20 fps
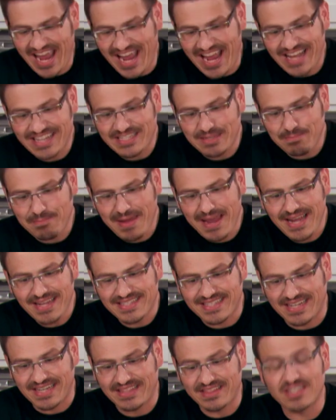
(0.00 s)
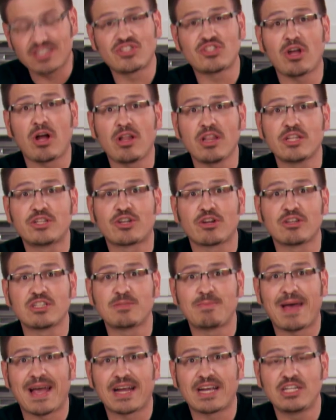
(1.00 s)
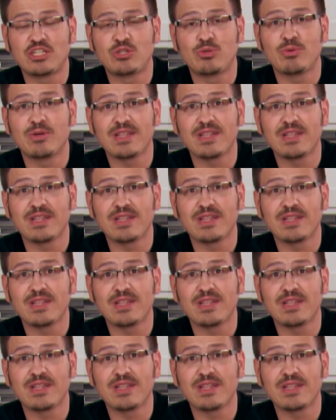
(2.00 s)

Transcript: It's amazing, the solid turns back into